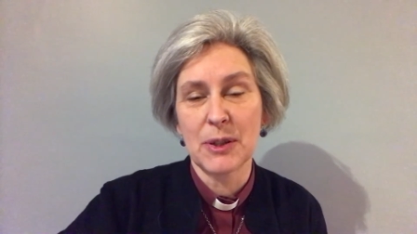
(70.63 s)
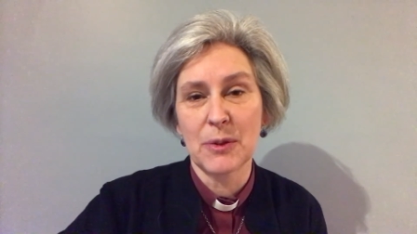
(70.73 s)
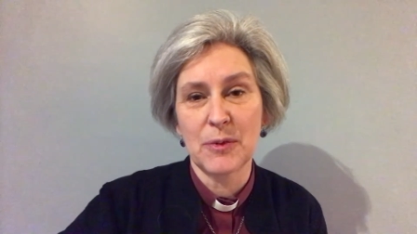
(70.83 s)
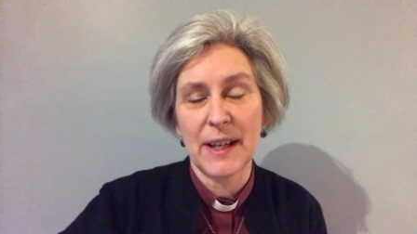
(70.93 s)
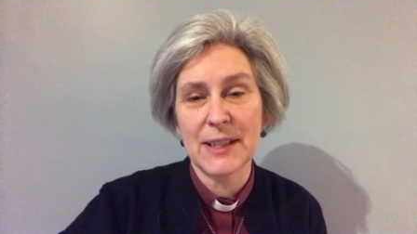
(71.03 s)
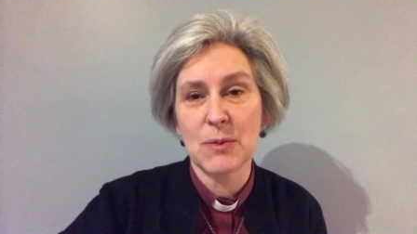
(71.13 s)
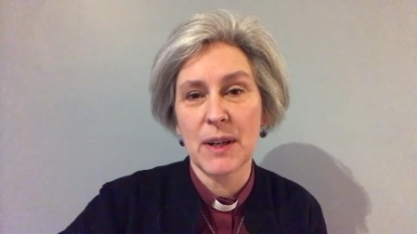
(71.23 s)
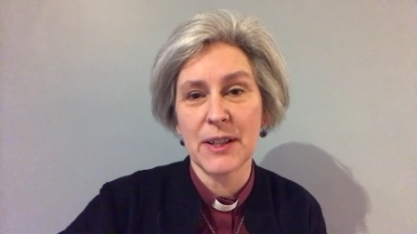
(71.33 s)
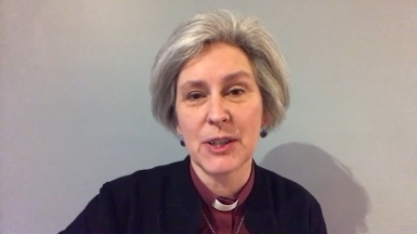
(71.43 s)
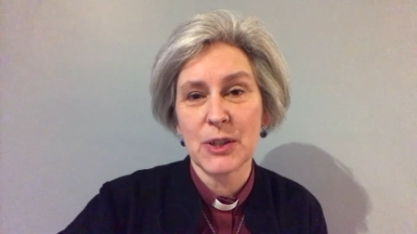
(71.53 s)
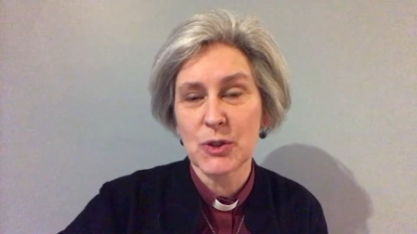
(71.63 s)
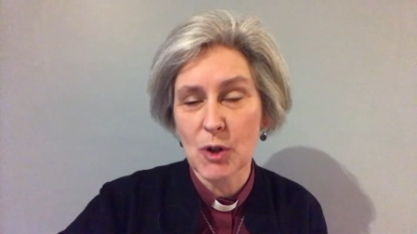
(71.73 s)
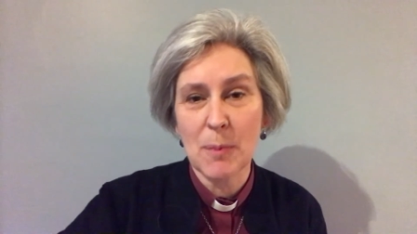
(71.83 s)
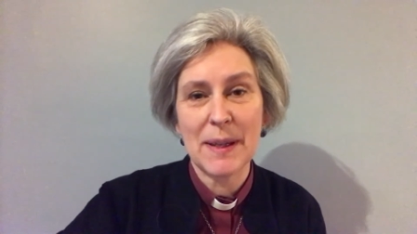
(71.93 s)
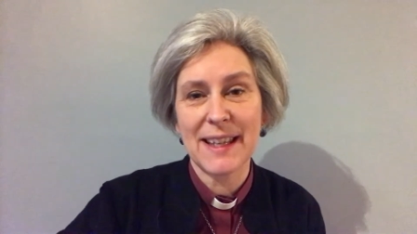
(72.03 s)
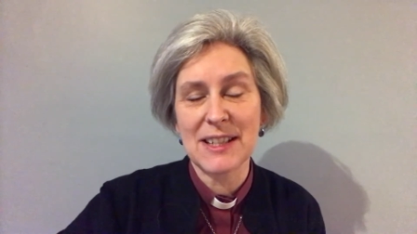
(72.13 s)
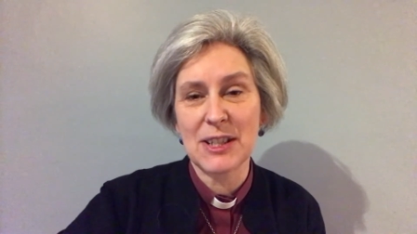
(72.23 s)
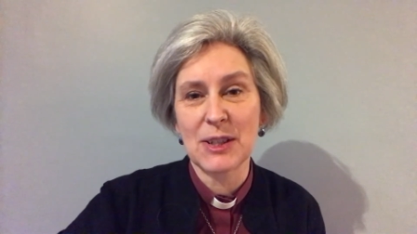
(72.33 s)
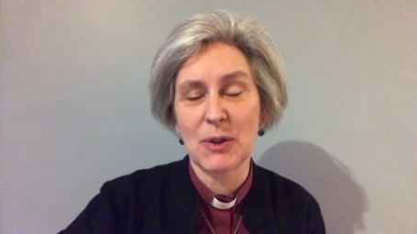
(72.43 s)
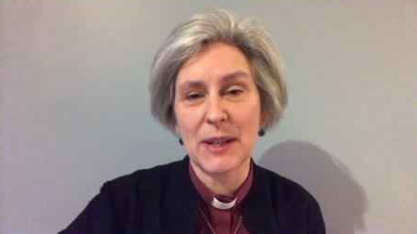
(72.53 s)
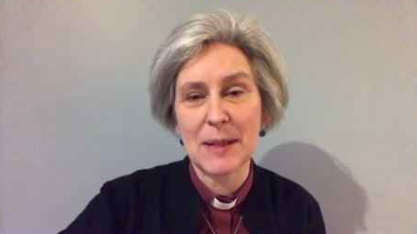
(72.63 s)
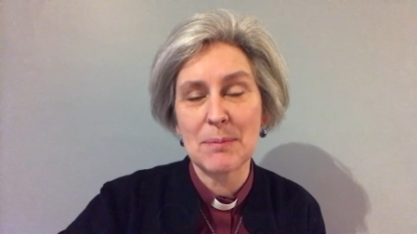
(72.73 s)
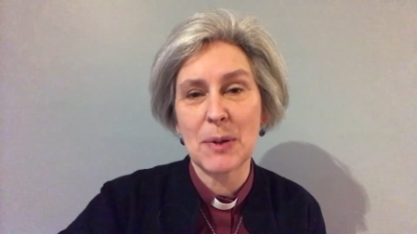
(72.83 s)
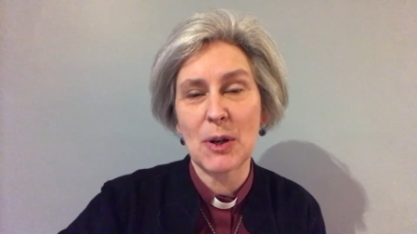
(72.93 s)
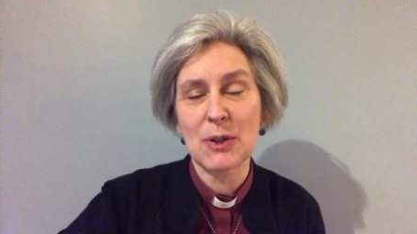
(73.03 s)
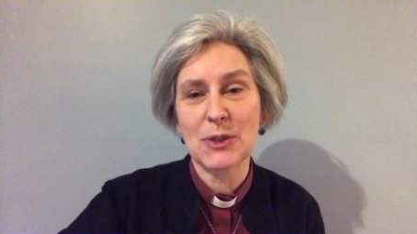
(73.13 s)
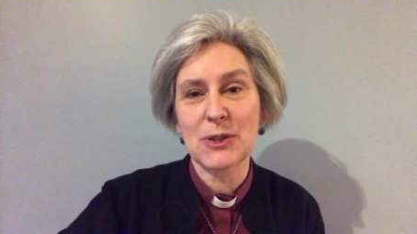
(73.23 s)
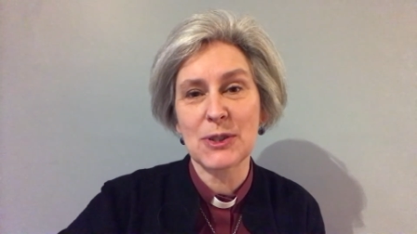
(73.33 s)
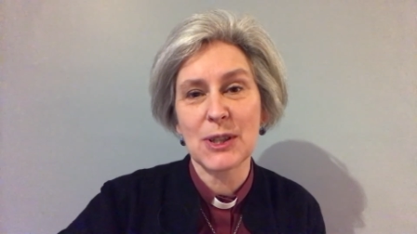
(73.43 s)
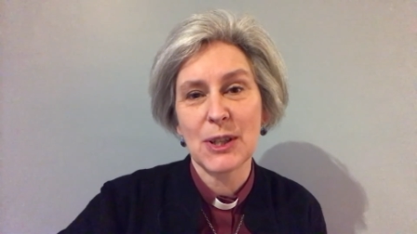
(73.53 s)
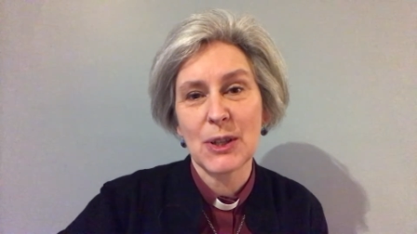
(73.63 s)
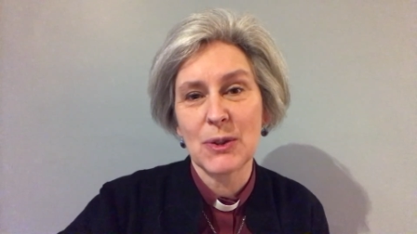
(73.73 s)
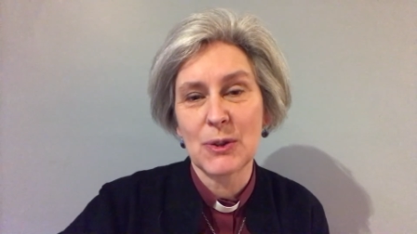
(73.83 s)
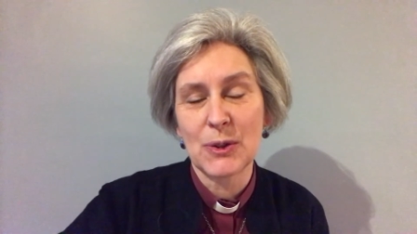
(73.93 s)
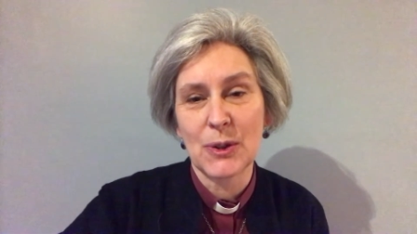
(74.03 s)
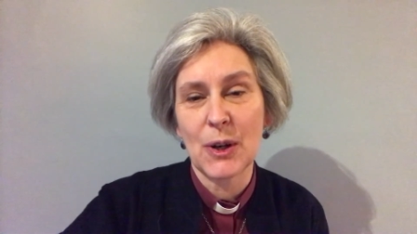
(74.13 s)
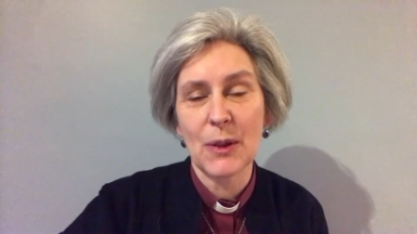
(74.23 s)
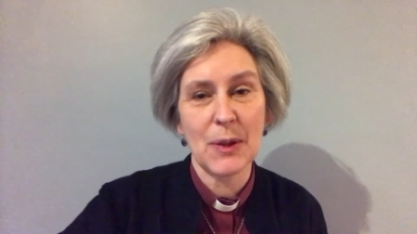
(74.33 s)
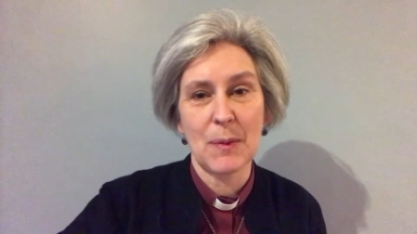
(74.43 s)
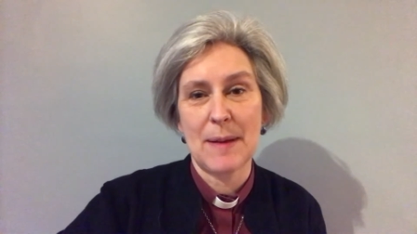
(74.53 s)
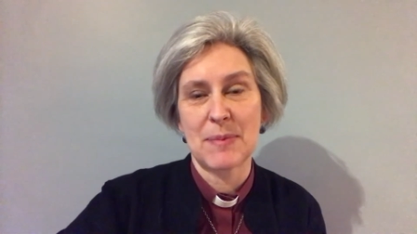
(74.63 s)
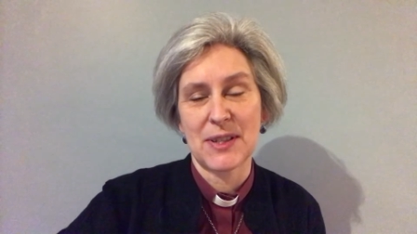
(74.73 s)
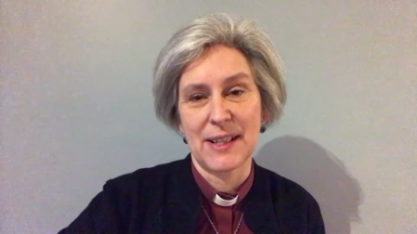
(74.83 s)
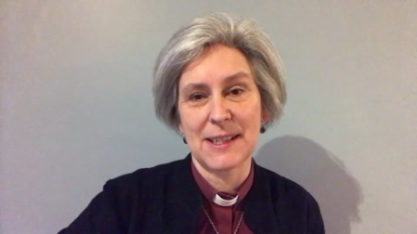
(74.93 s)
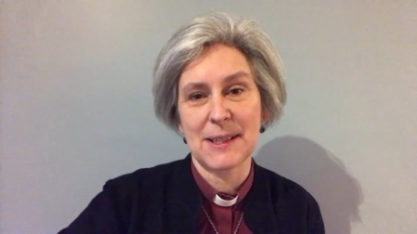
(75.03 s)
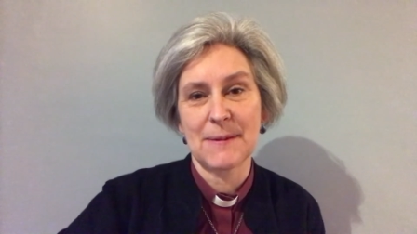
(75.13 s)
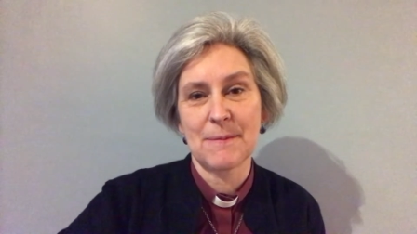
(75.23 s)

You'll find one dropping into your inbox or on the website.